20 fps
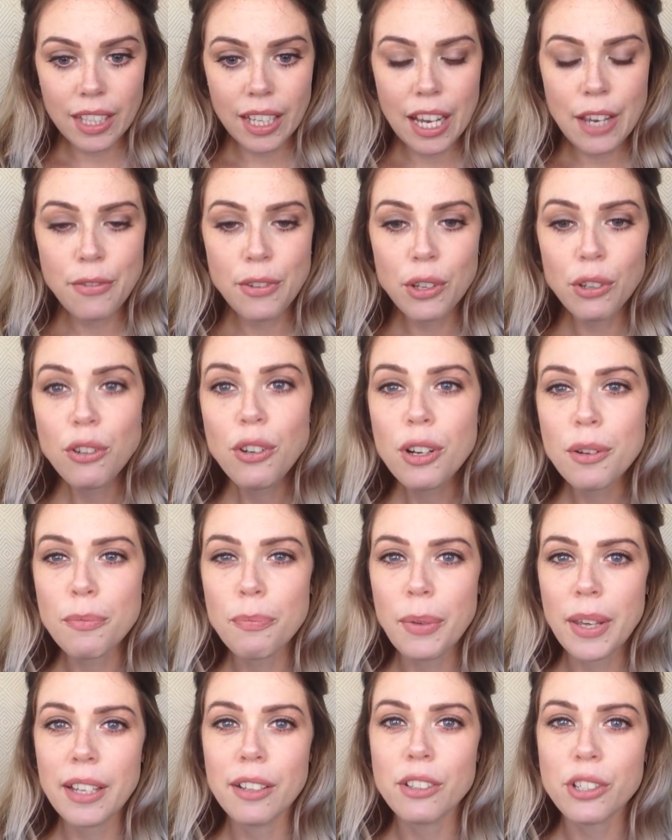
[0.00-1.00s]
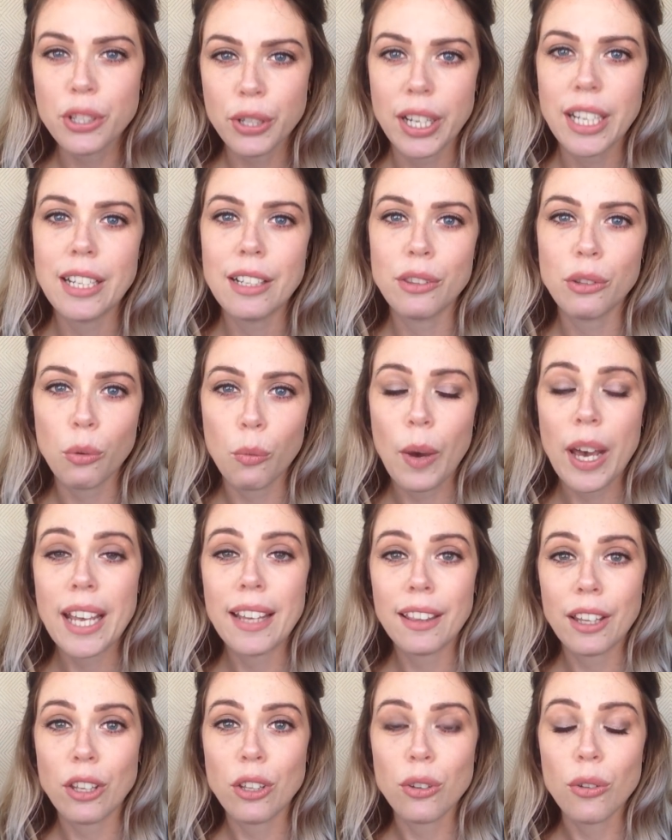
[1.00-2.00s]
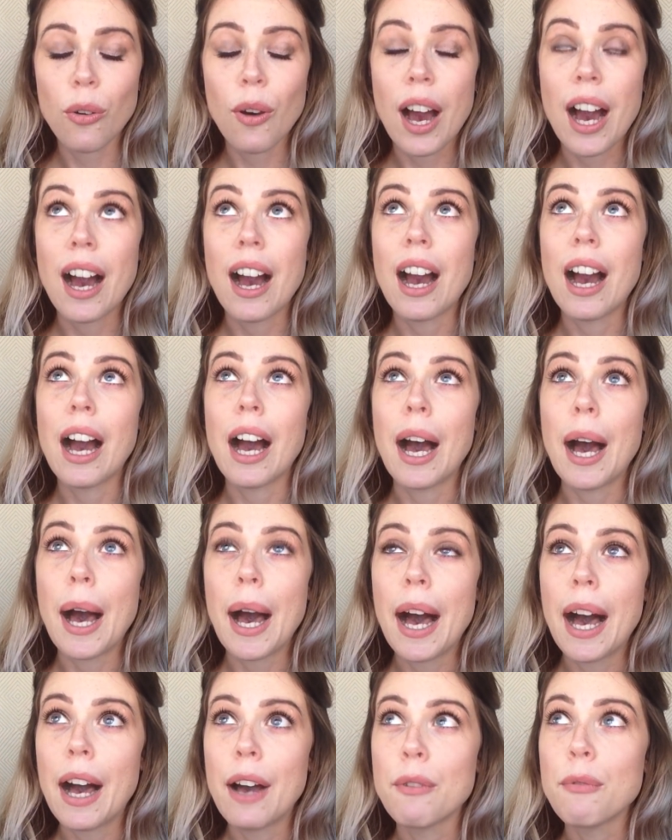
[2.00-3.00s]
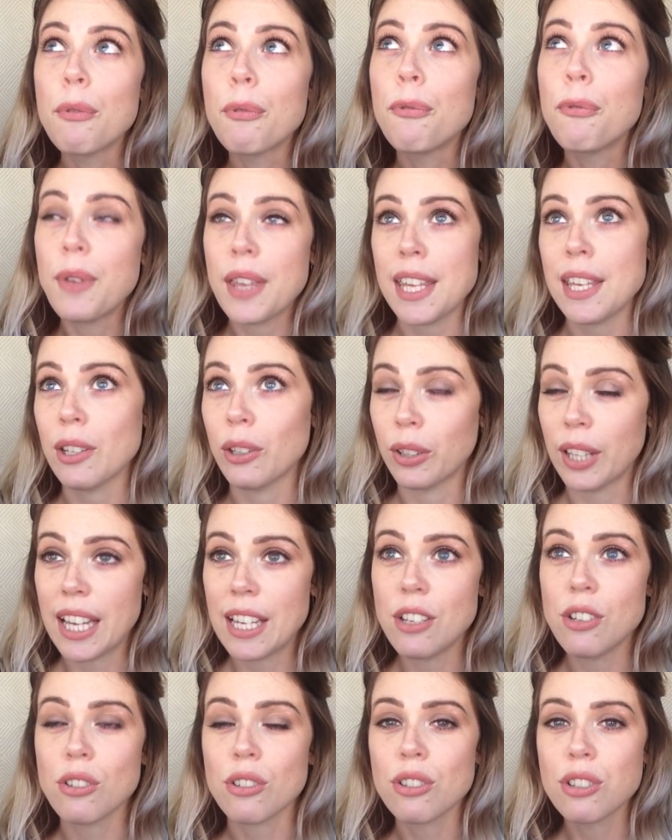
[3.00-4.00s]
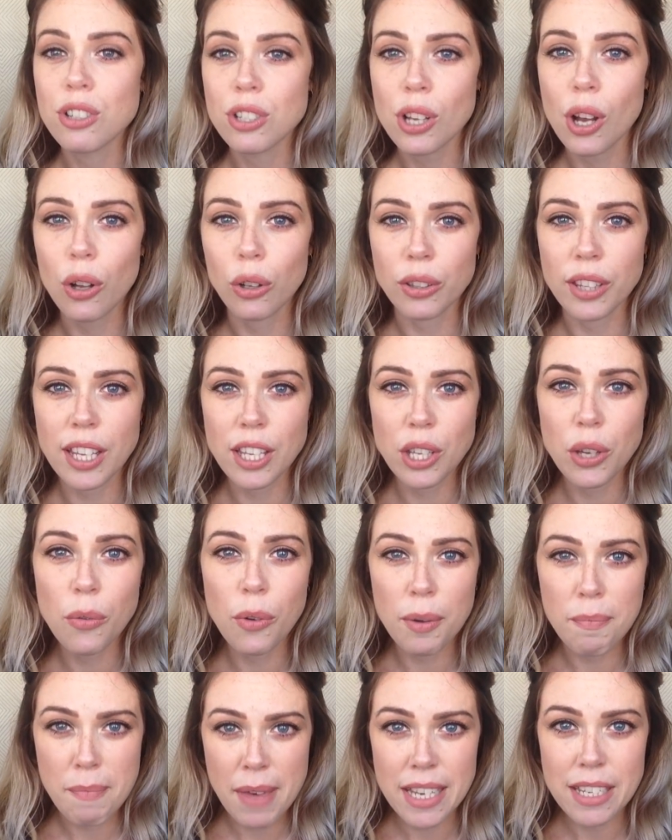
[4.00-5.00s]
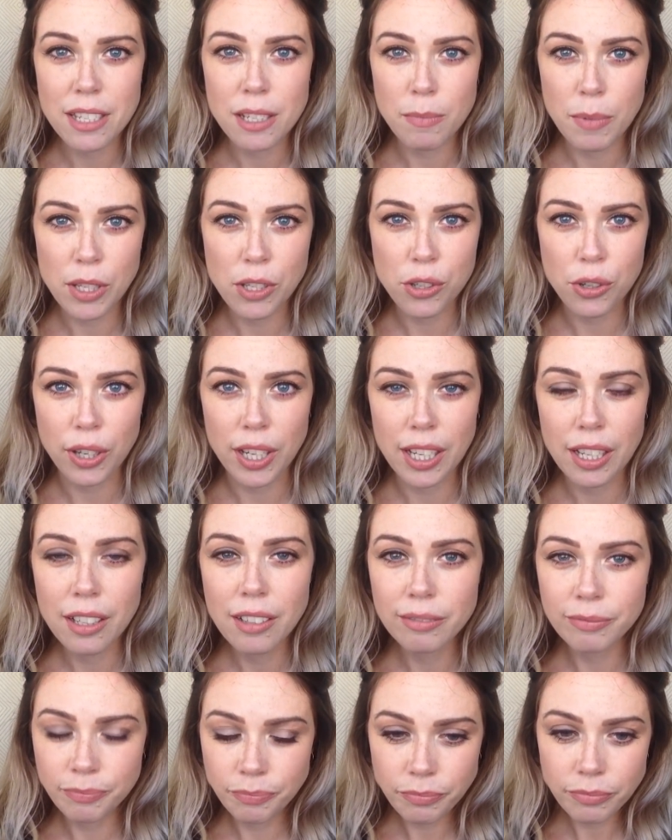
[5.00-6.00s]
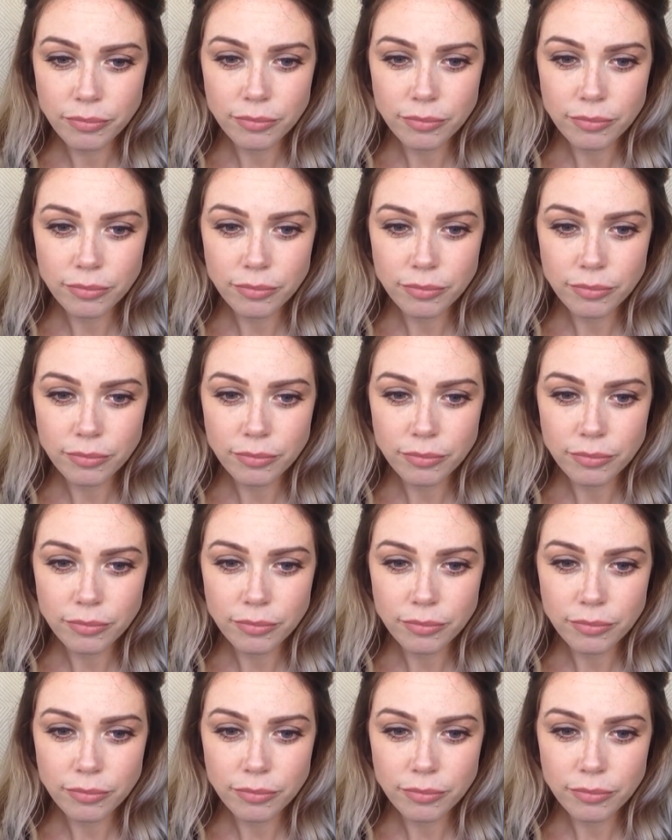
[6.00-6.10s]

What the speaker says: if you're not being treated the way that you feel in your soul that you are meant to be treated,